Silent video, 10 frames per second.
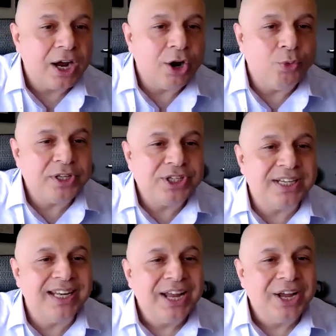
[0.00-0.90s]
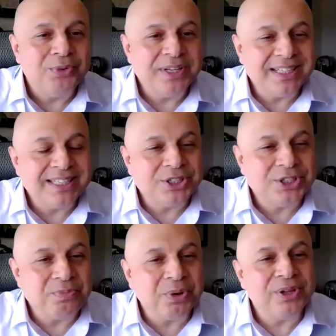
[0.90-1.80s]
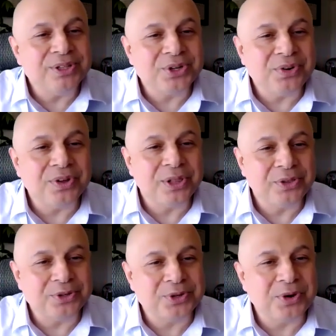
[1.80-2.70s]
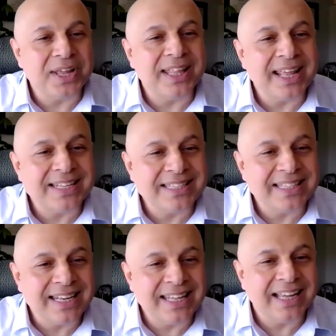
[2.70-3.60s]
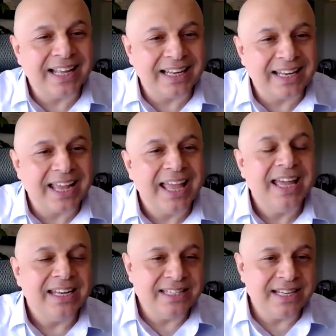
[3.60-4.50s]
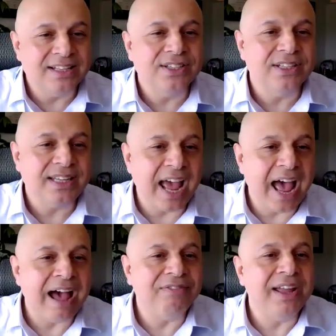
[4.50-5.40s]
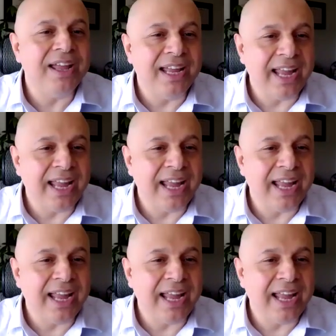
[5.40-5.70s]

which is typical cervical dystonia that is seen in the clinic doesn't have